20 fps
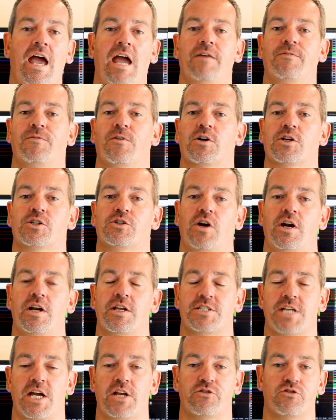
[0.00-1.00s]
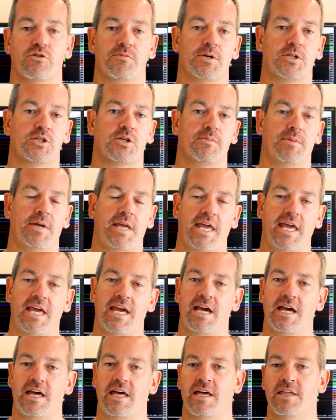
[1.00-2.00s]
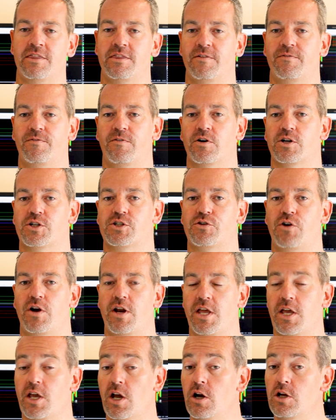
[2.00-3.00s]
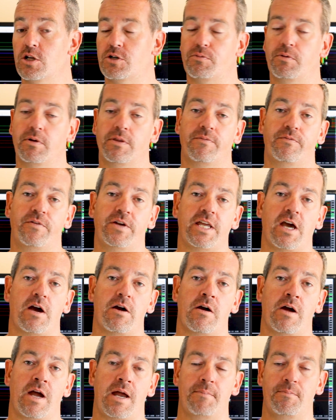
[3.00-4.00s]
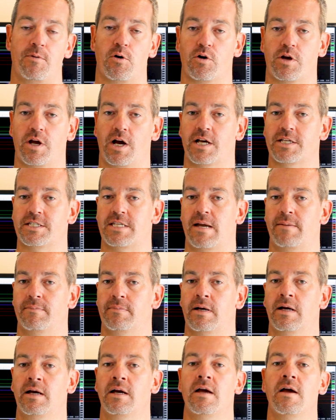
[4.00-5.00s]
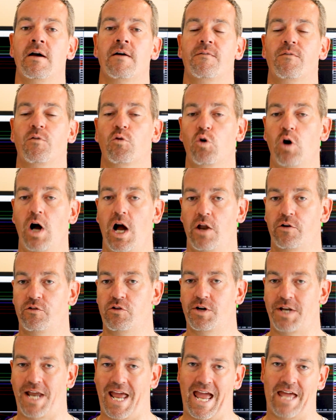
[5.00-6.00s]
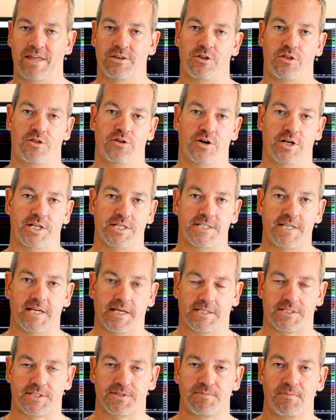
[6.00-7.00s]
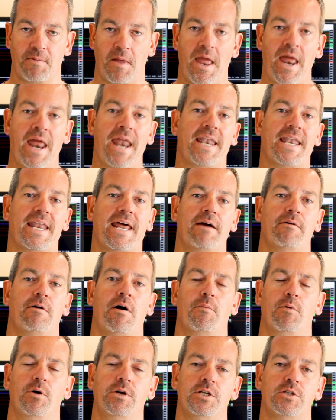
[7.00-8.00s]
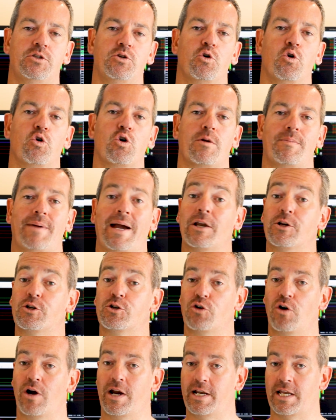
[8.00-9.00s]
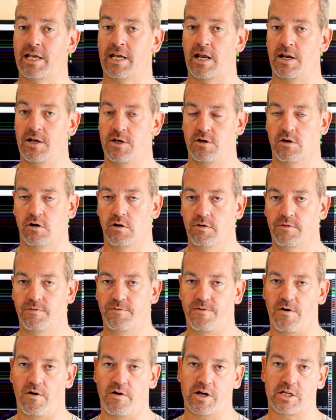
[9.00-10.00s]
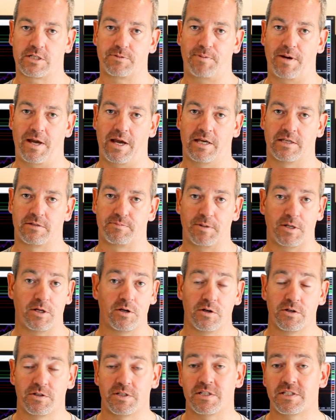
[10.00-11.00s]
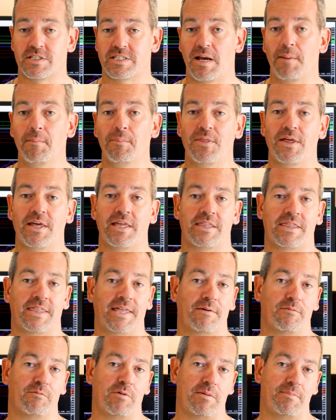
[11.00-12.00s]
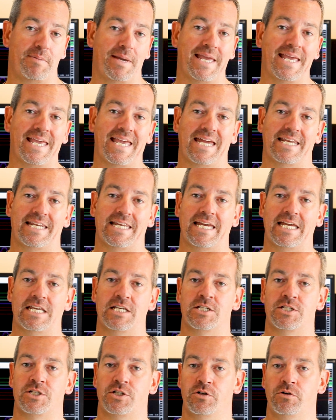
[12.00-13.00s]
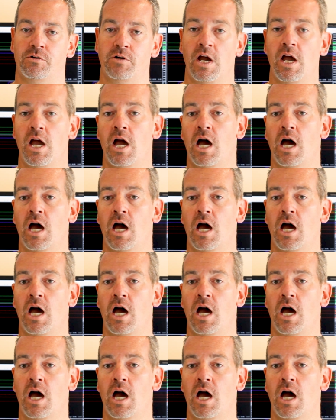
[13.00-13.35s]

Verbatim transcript: Hey, Forex traders, Andrew Mitchem here at the Forex Trading Coach with video and podcast number 436. Now, I want to talk about trading non-Forex pairs because it's something that we've been getting into